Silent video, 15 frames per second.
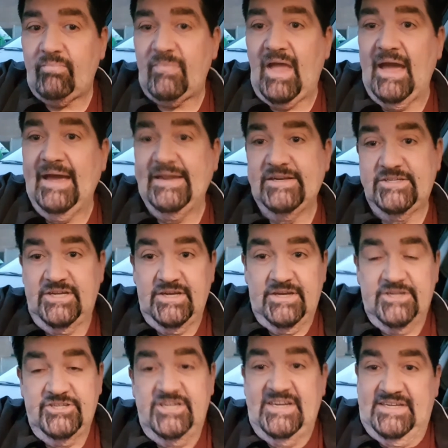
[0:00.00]
And
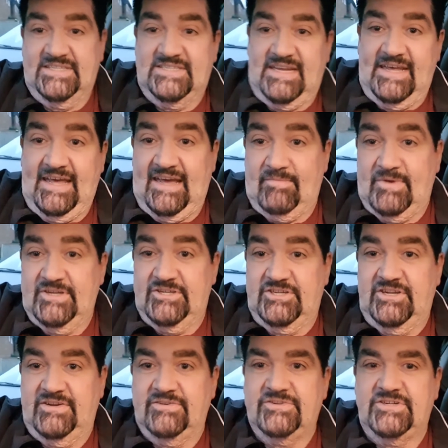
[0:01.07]
she did say how much,
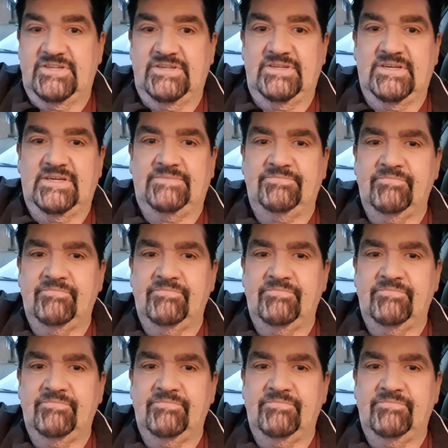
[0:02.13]
you know, she,